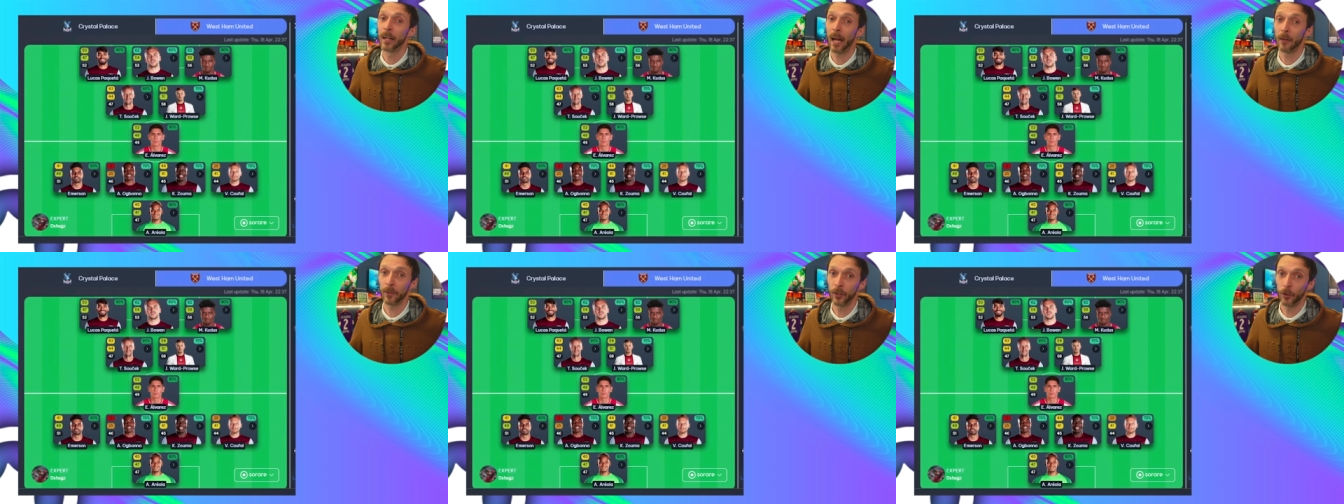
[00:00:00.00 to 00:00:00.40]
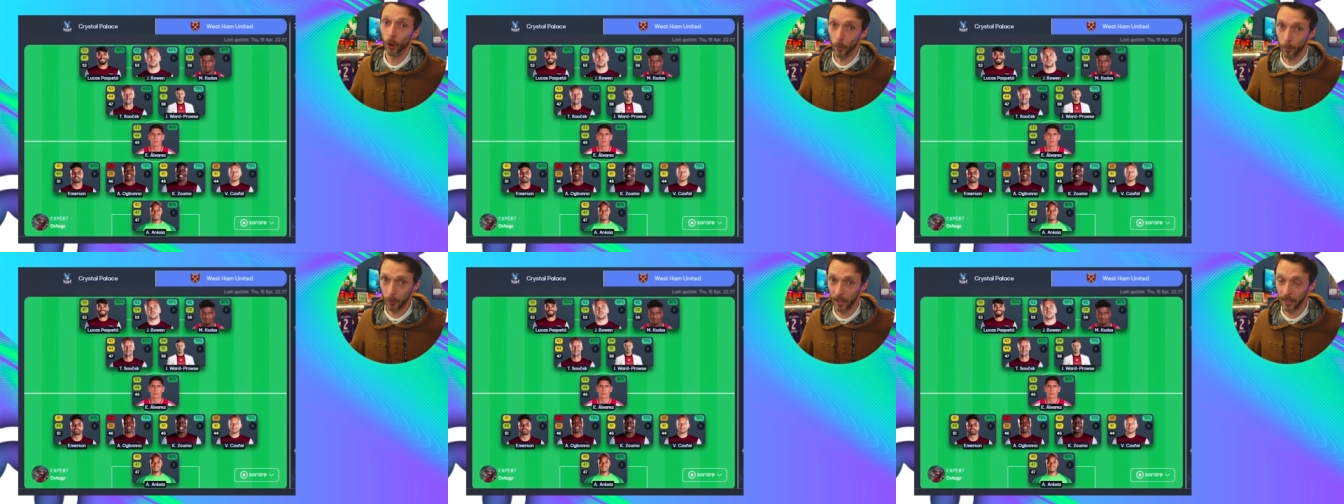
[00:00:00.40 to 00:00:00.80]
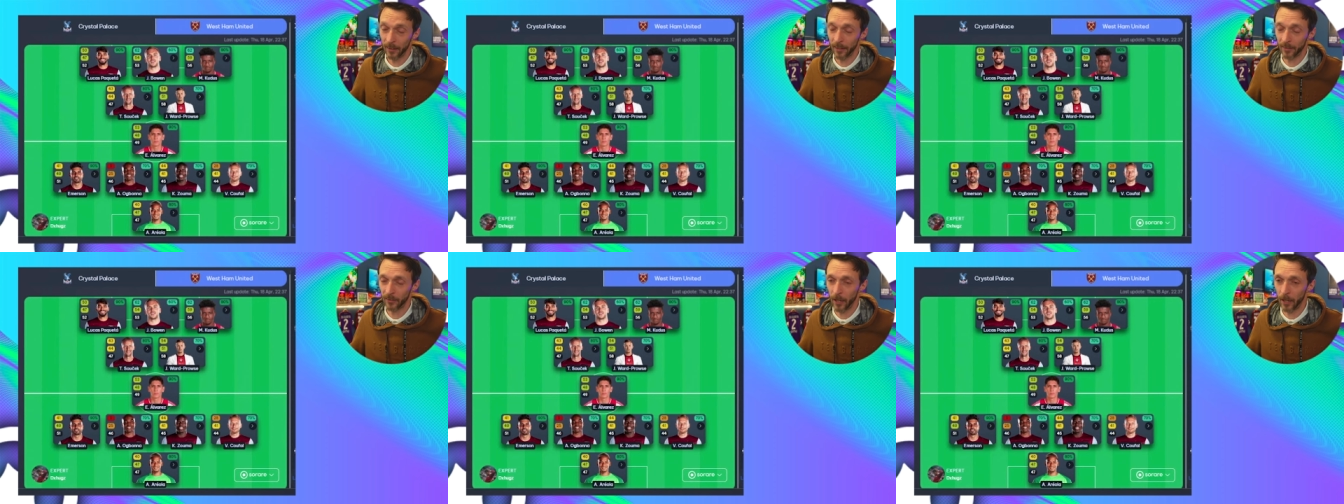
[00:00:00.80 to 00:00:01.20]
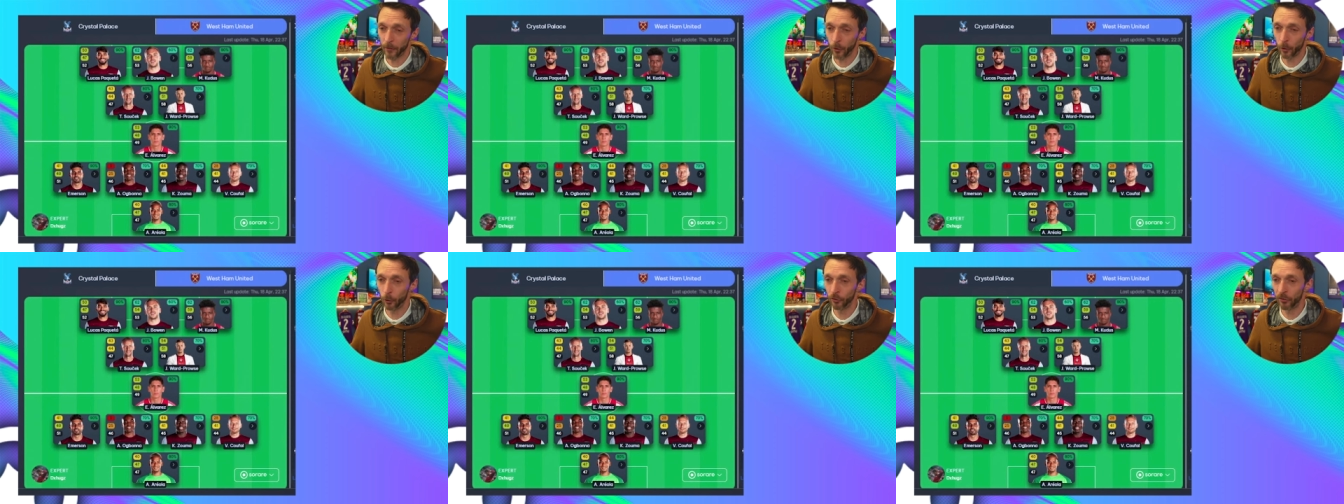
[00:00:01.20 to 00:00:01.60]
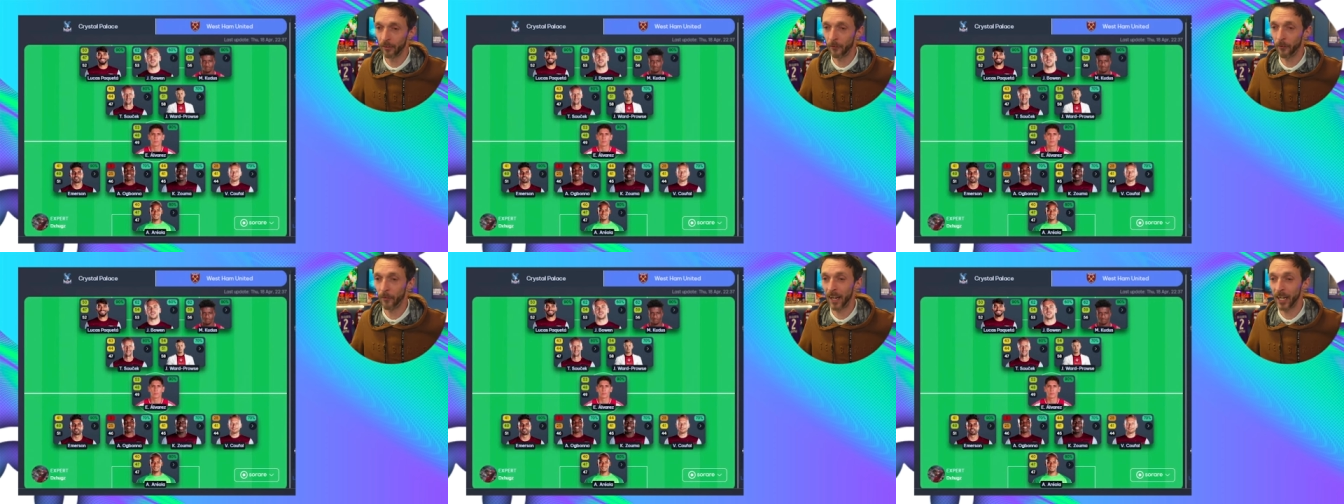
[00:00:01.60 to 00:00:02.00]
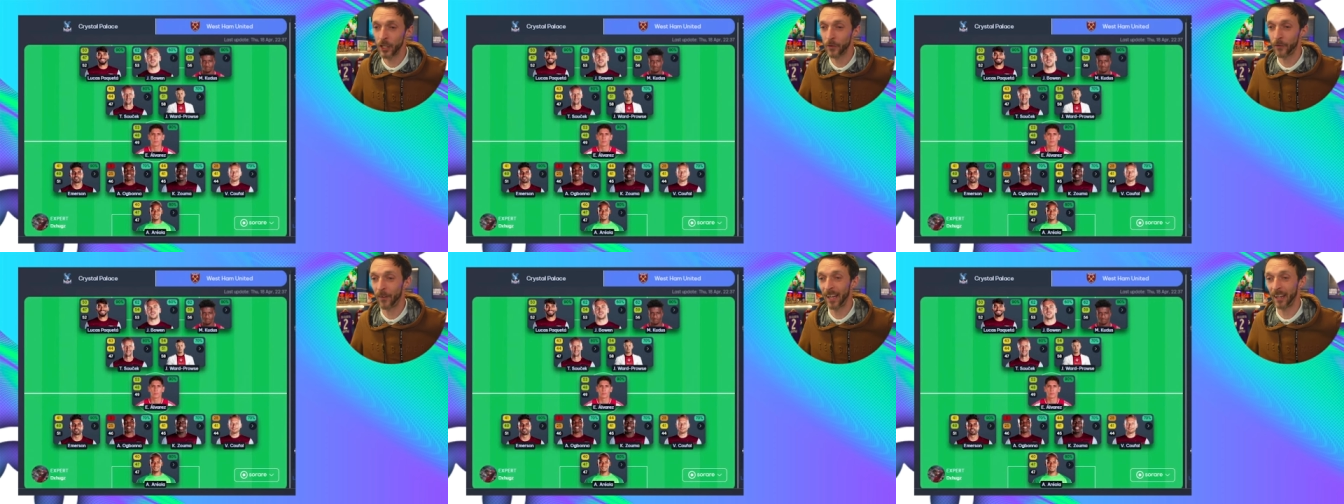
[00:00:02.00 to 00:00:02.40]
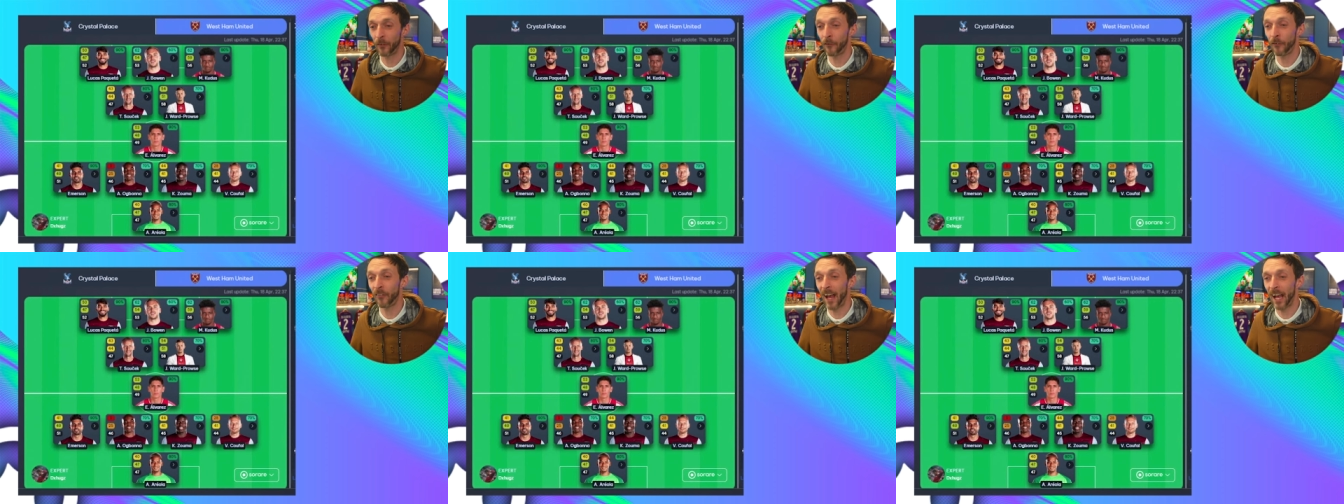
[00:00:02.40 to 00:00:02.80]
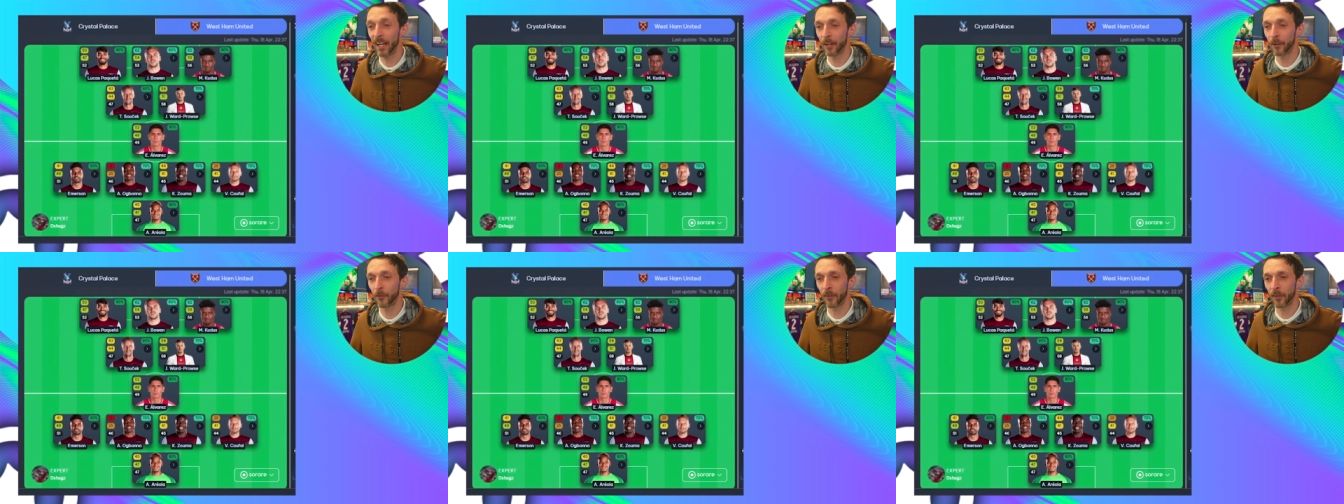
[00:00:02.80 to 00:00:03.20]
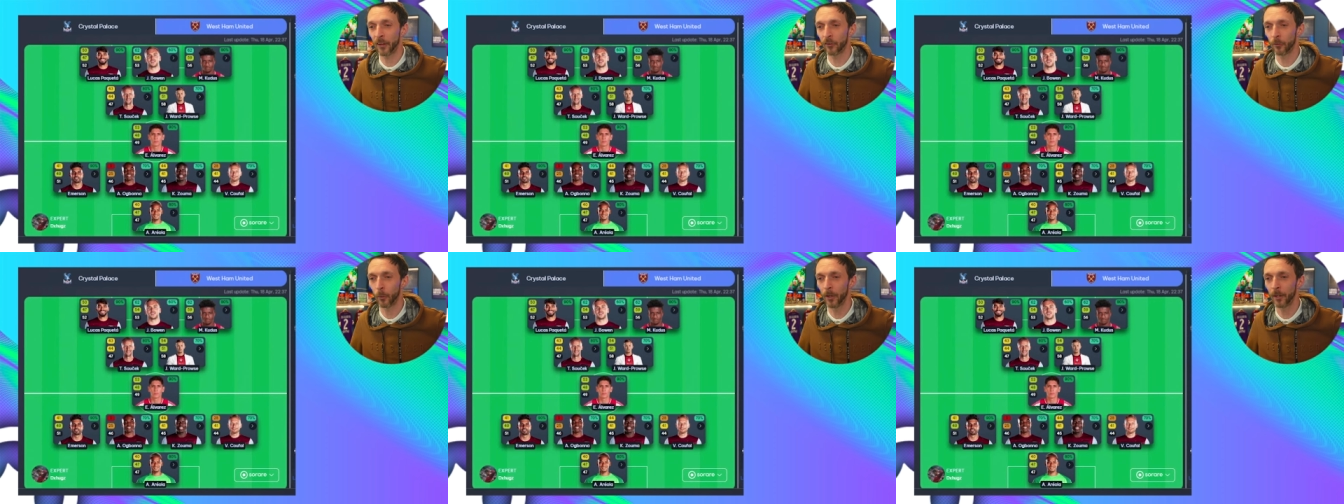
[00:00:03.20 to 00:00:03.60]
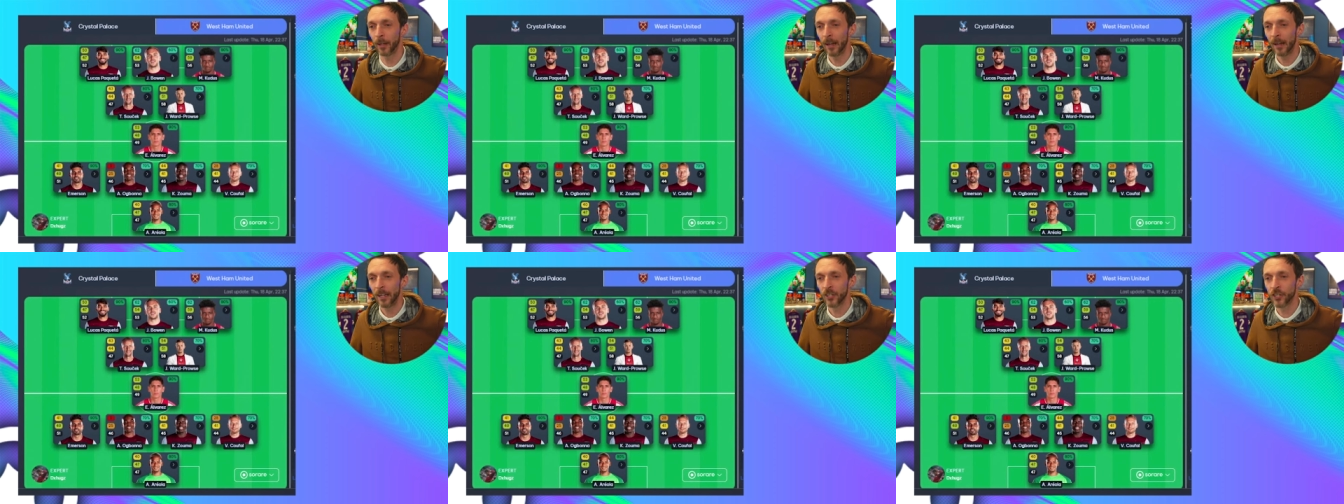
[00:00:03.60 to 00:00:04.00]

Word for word: having not played against Leverkusen, fresh, fit and firing for this one.